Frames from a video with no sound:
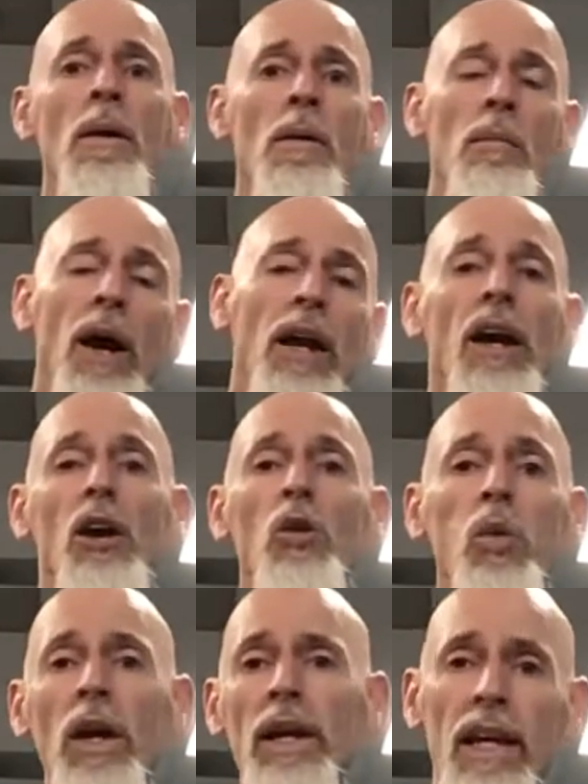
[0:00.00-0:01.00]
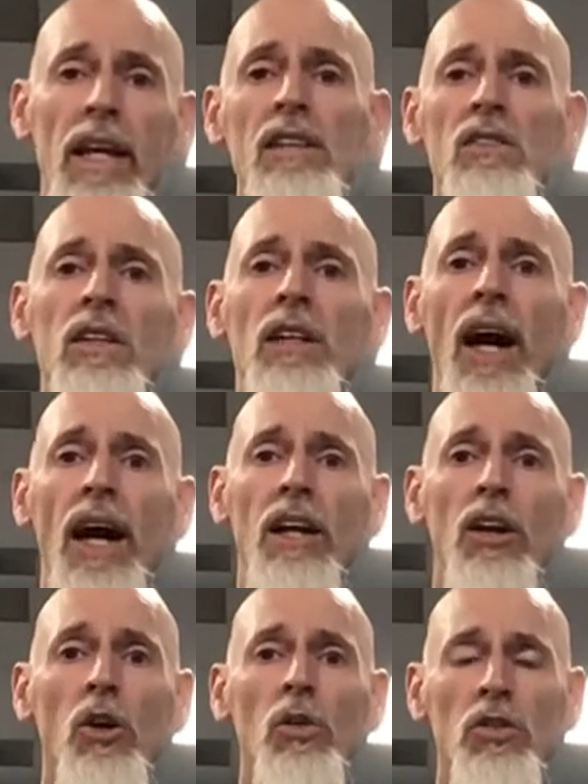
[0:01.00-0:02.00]
But a quick, easy
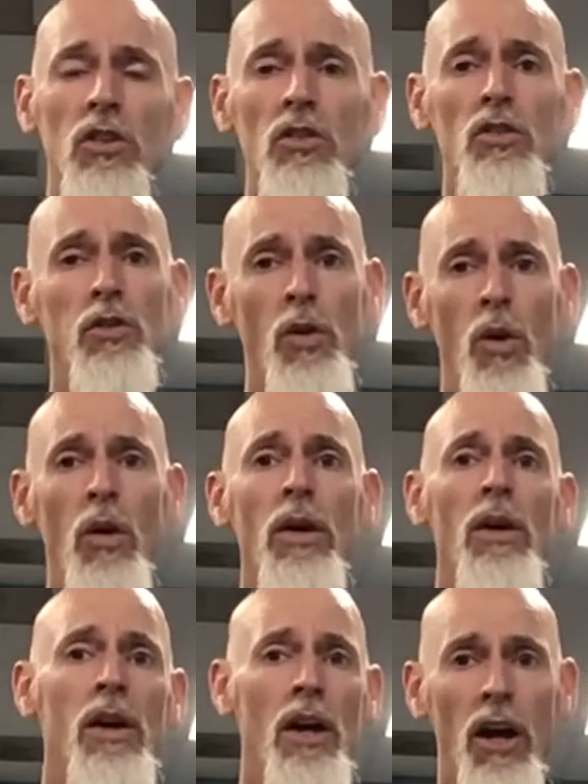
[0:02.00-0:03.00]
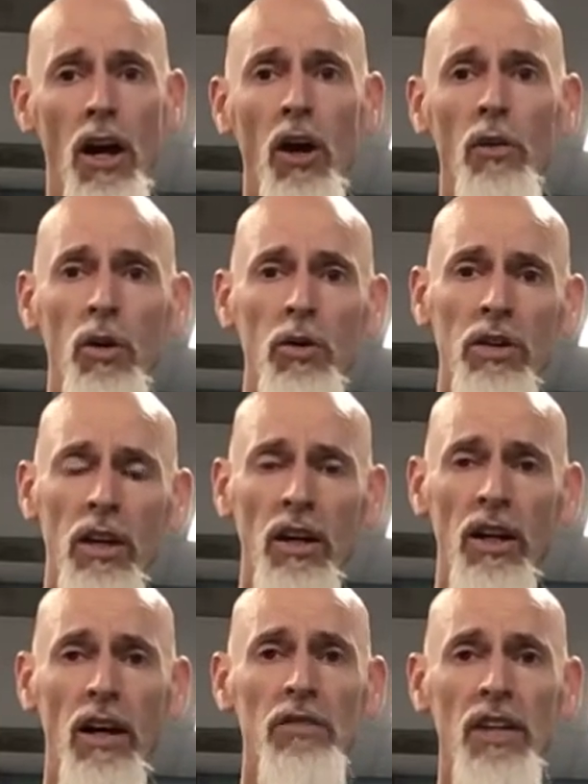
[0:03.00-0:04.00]
diagnosis for a
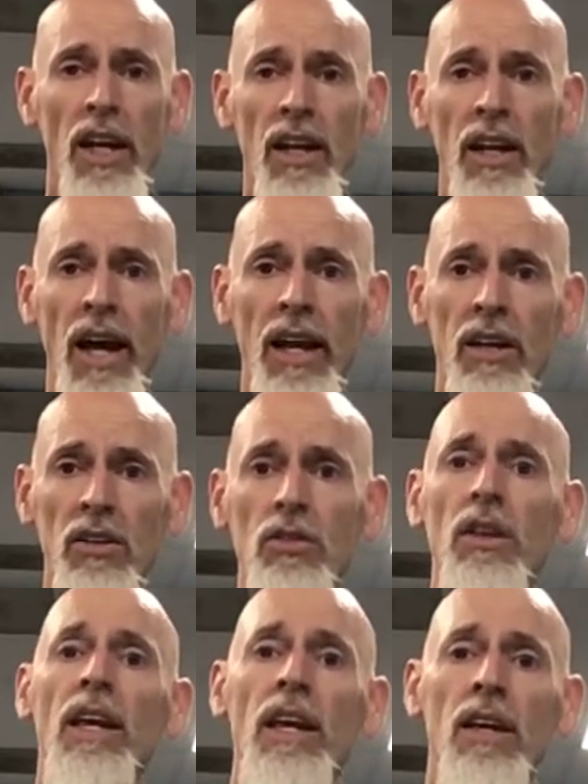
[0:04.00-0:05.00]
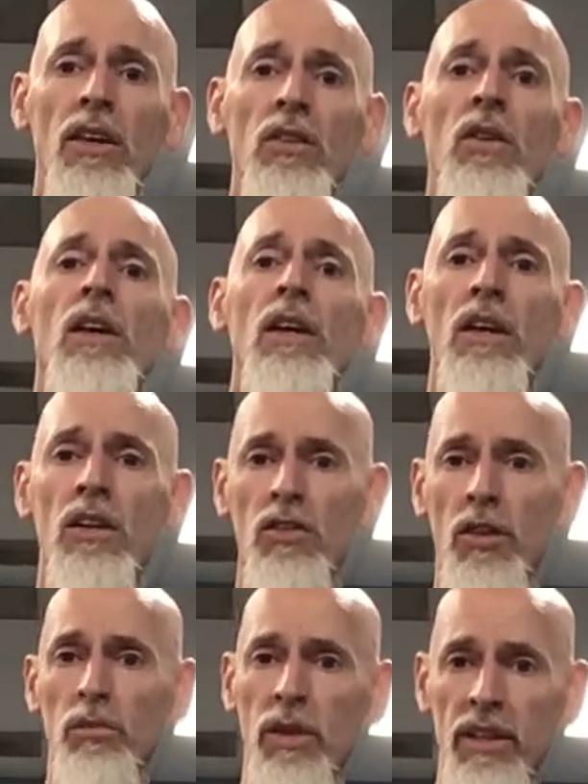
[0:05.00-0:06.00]
rotator cuff tendonitis is
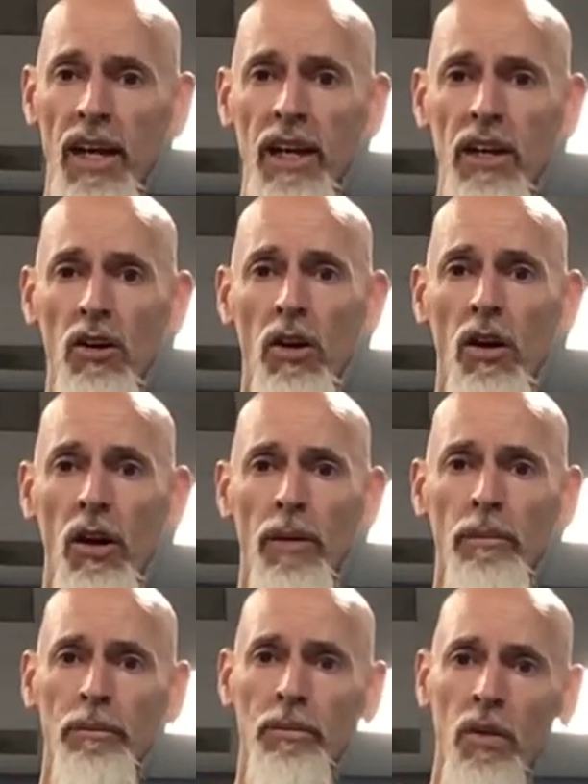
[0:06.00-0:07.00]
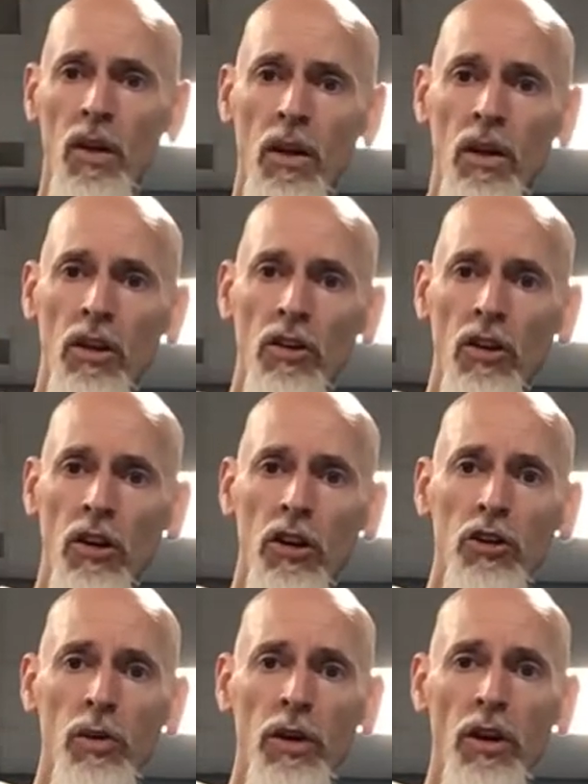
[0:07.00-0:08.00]
simply take your arm, turn
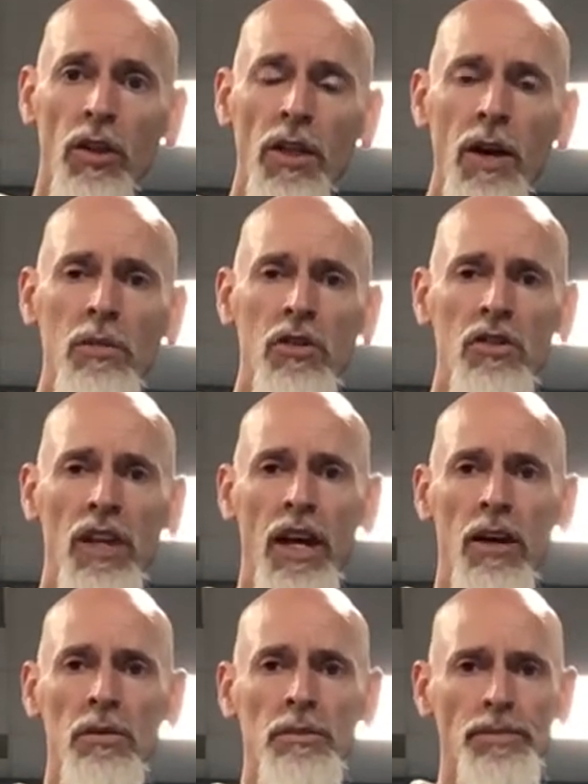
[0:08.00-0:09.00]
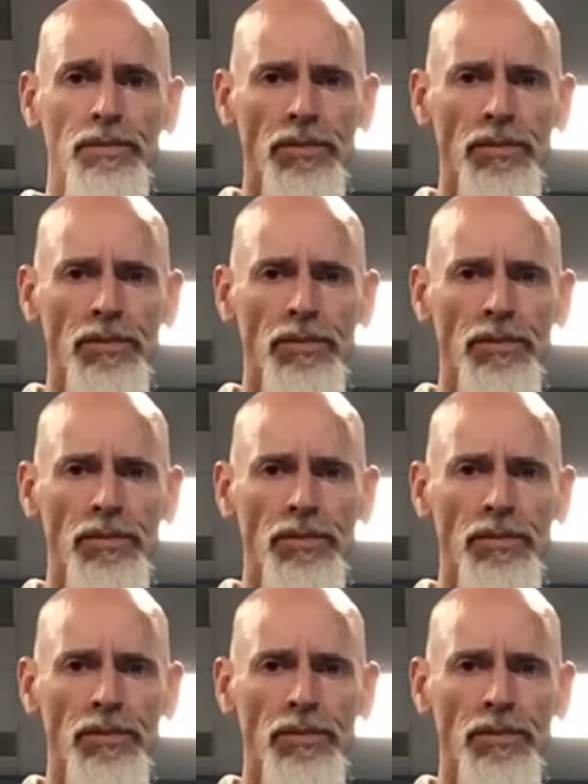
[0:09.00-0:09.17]
it to where your thumb is down,